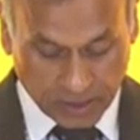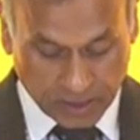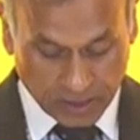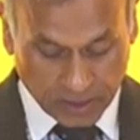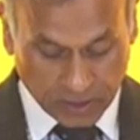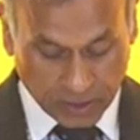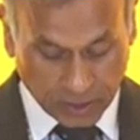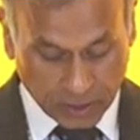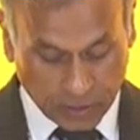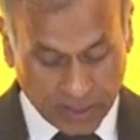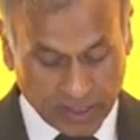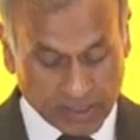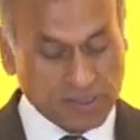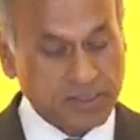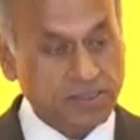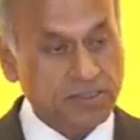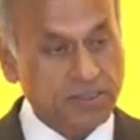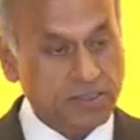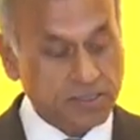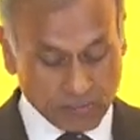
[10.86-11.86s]
Your
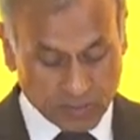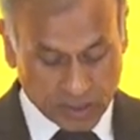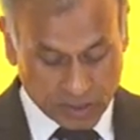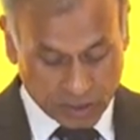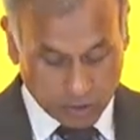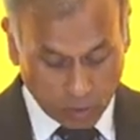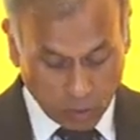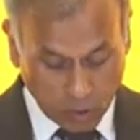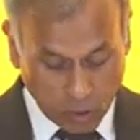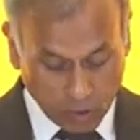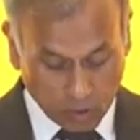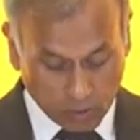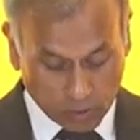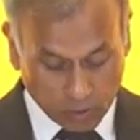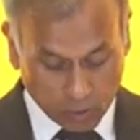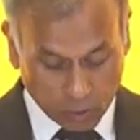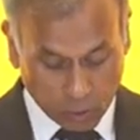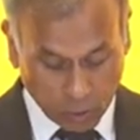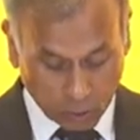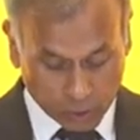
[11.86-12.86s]
Excellency, Mr. Long
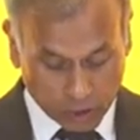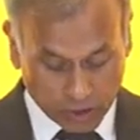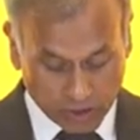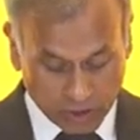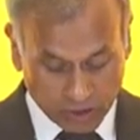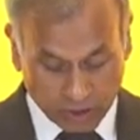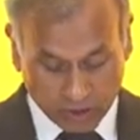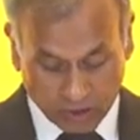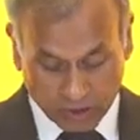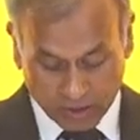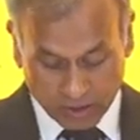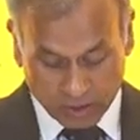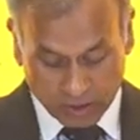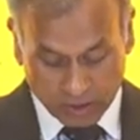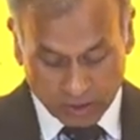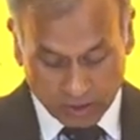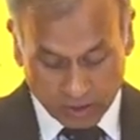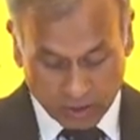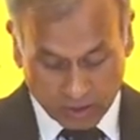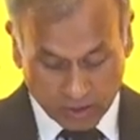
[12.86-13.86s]
Guoqing,
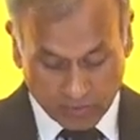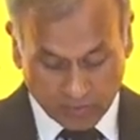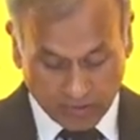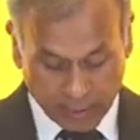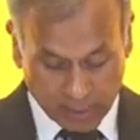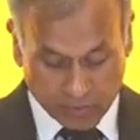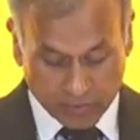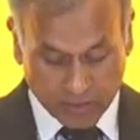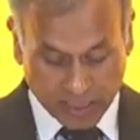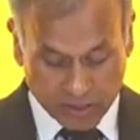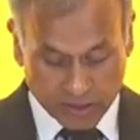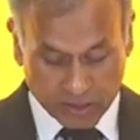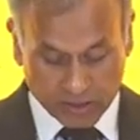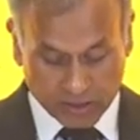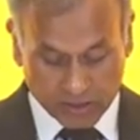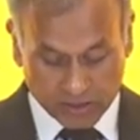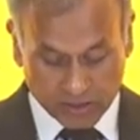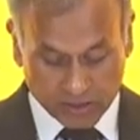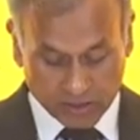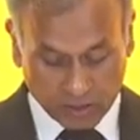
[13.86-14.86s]
the Vice
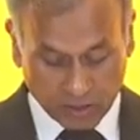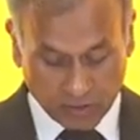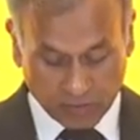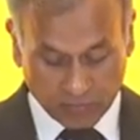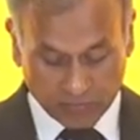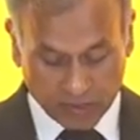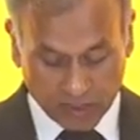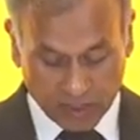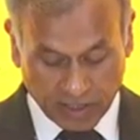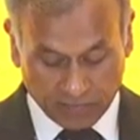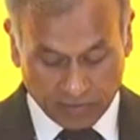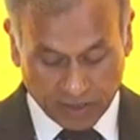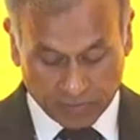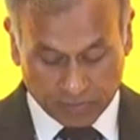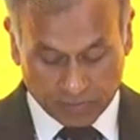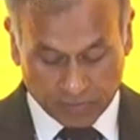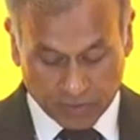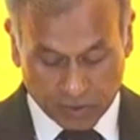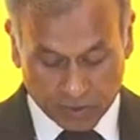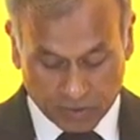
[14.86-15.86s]
President of the
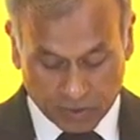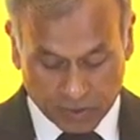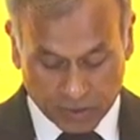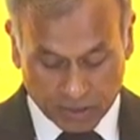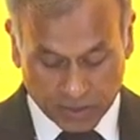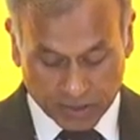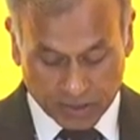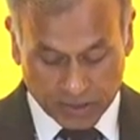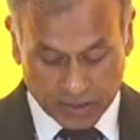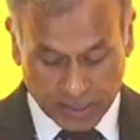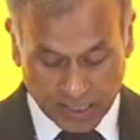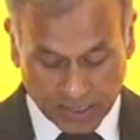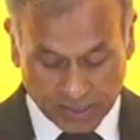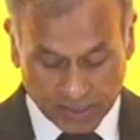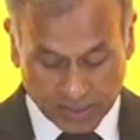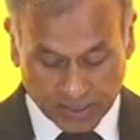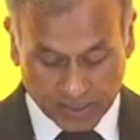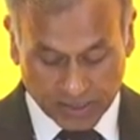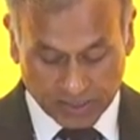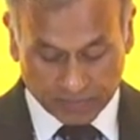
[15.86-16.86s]
Development Research
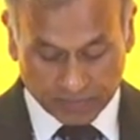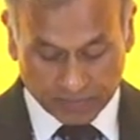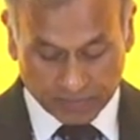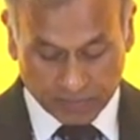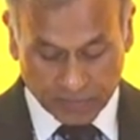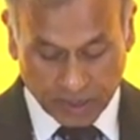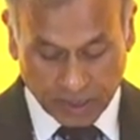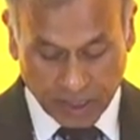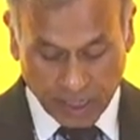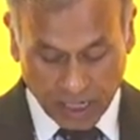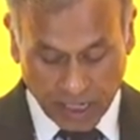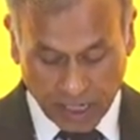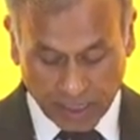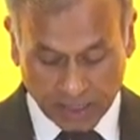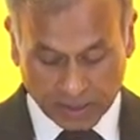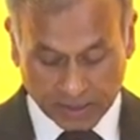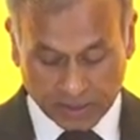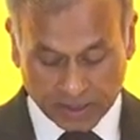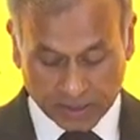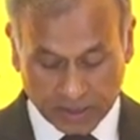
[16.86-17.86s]
Center
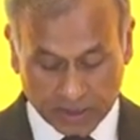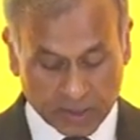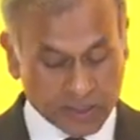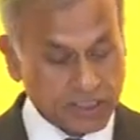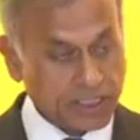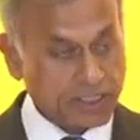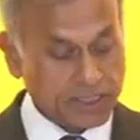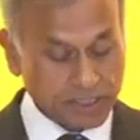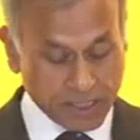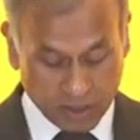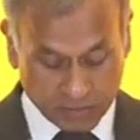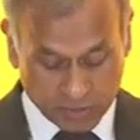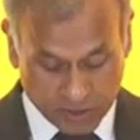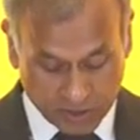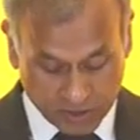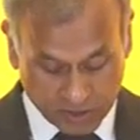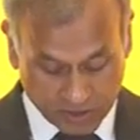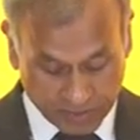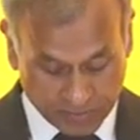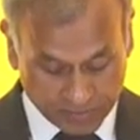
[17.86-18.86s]
at the State Council,
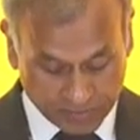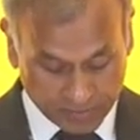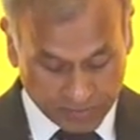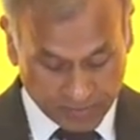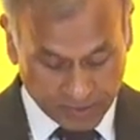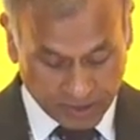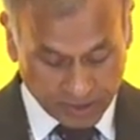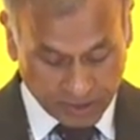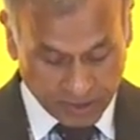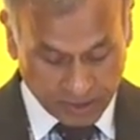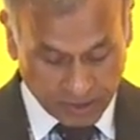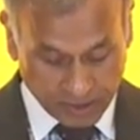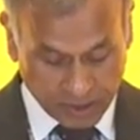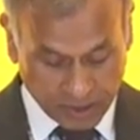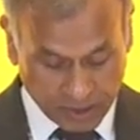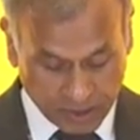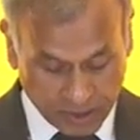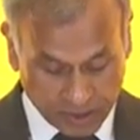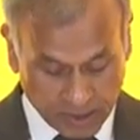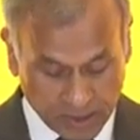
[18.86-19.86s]

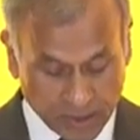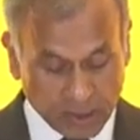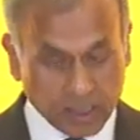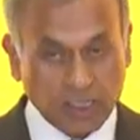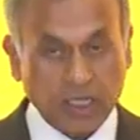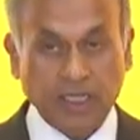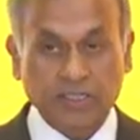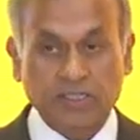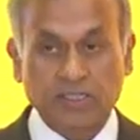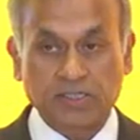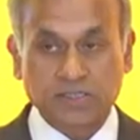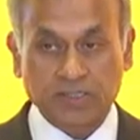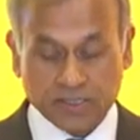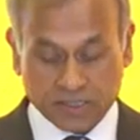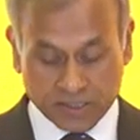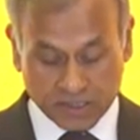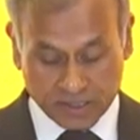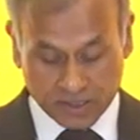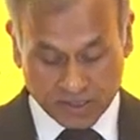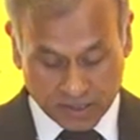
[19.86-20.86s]

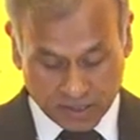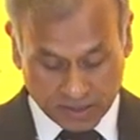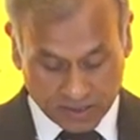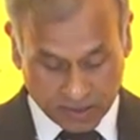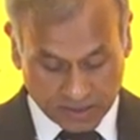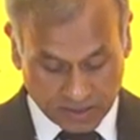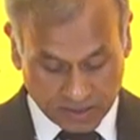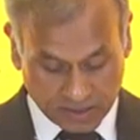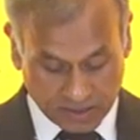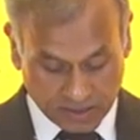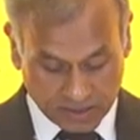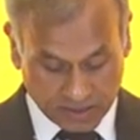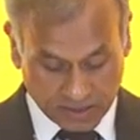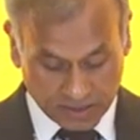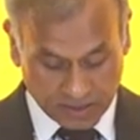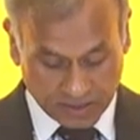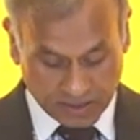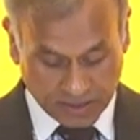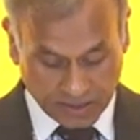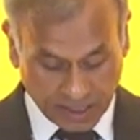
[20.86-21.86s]
Excellencies,
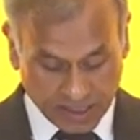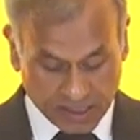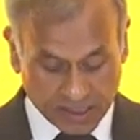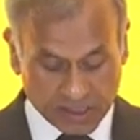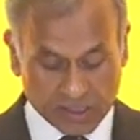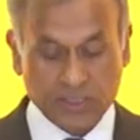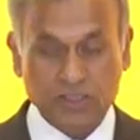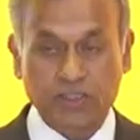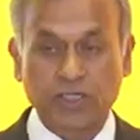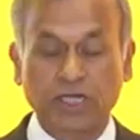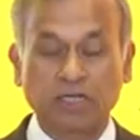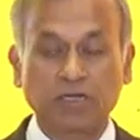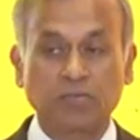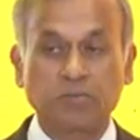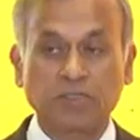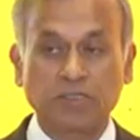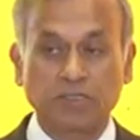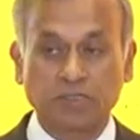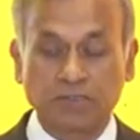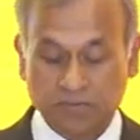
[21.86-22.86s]
ladies and
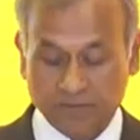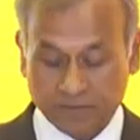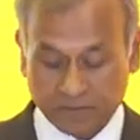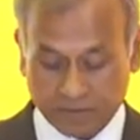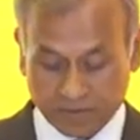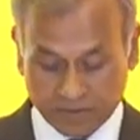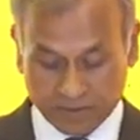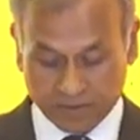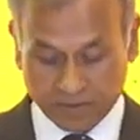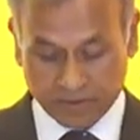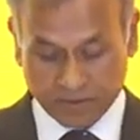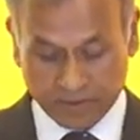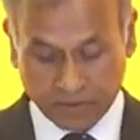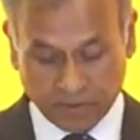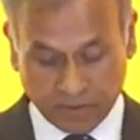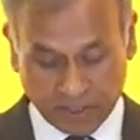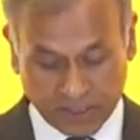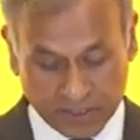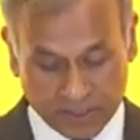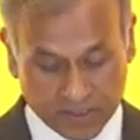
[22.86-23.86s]
gentlemen,
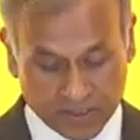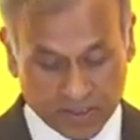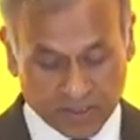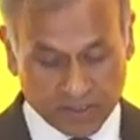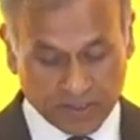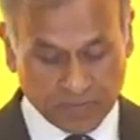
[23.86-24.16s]
greetings.